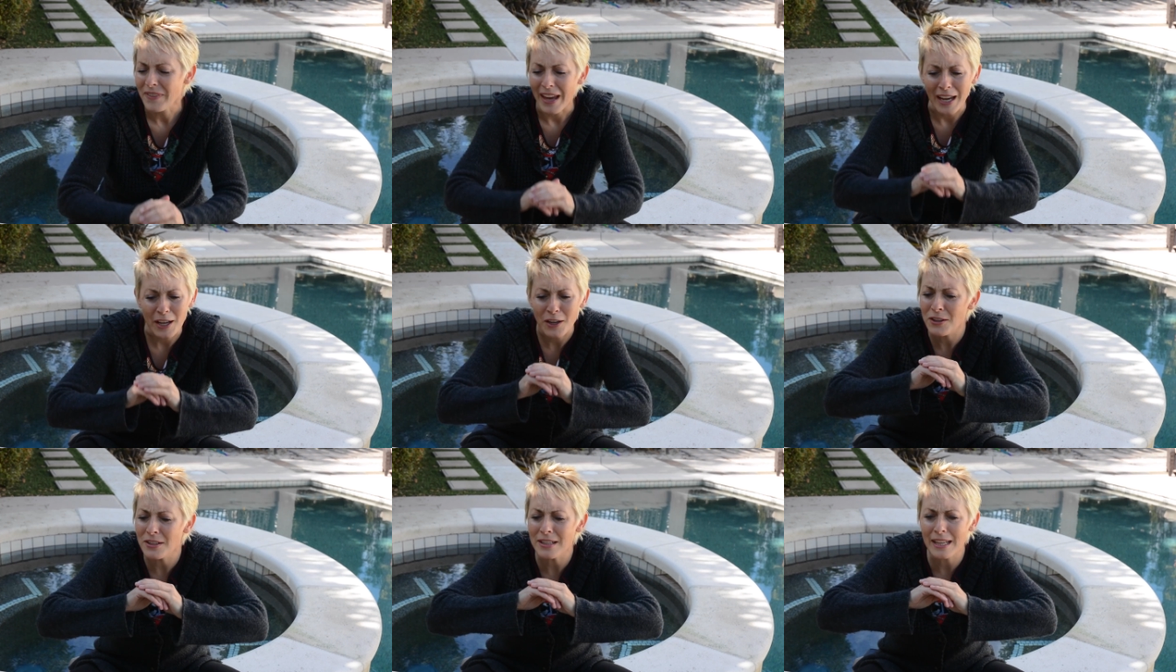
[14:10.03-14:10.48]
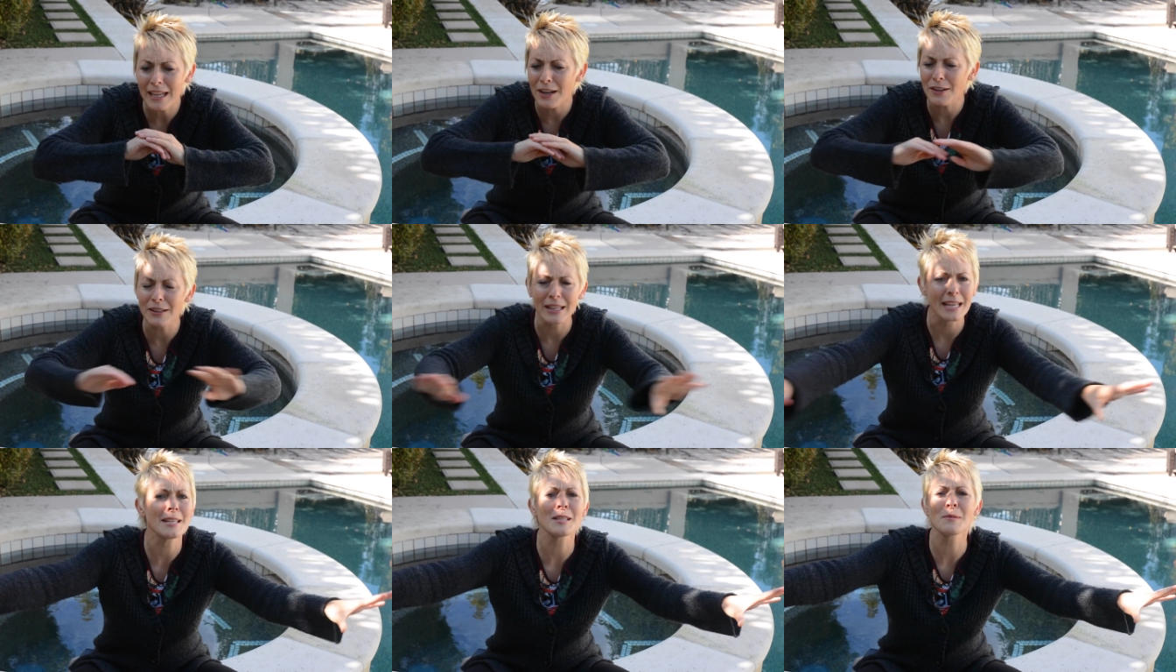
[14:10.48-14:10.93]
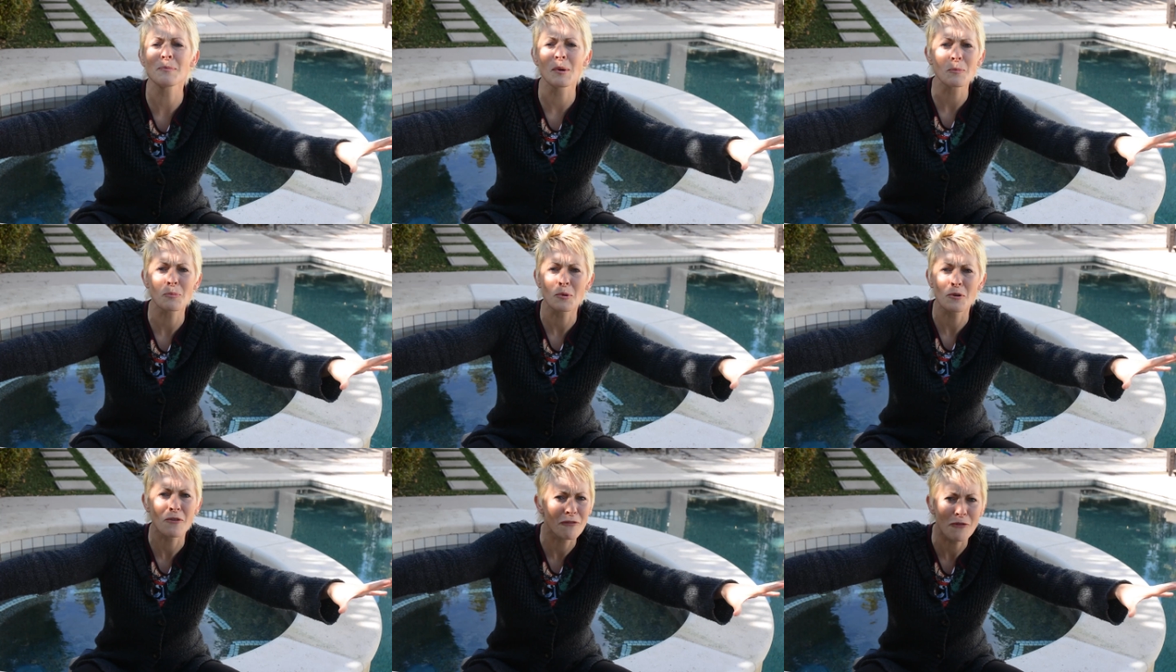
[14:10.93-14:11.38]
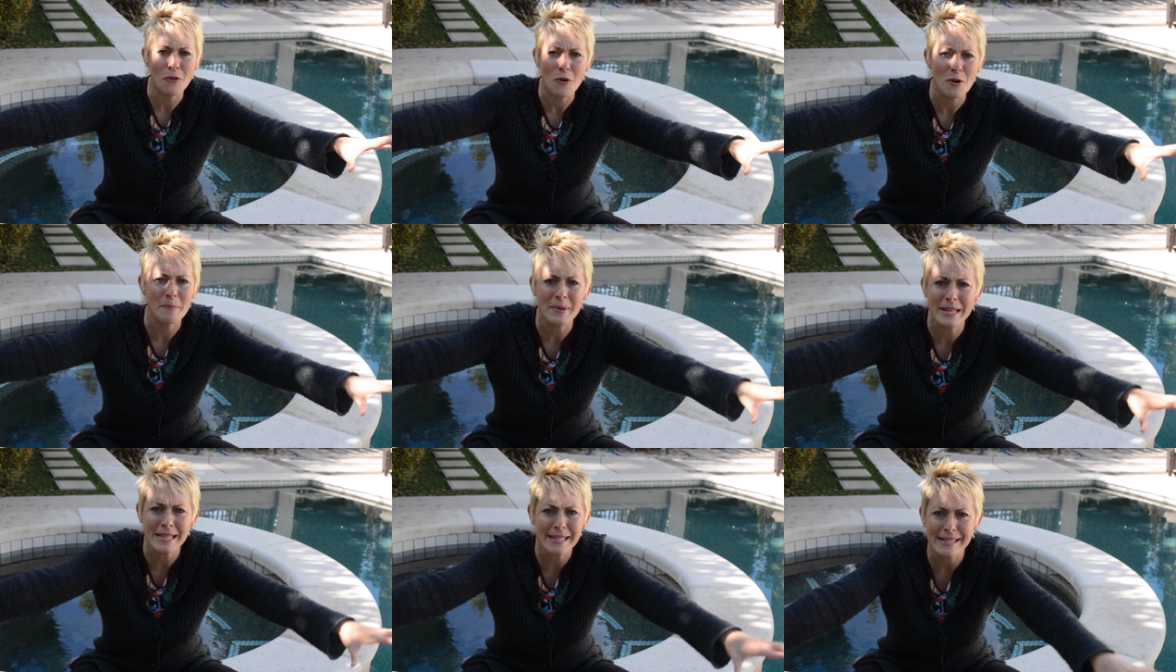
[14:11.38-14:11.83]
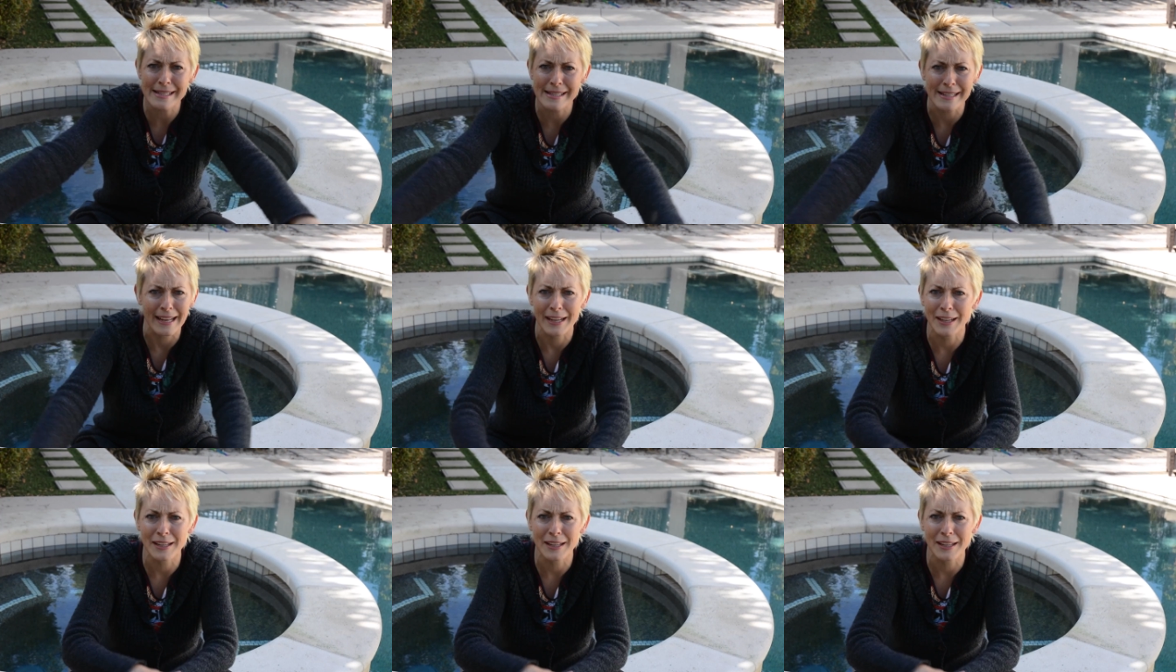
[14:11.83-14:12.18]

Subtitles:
I couldn't care less about performance,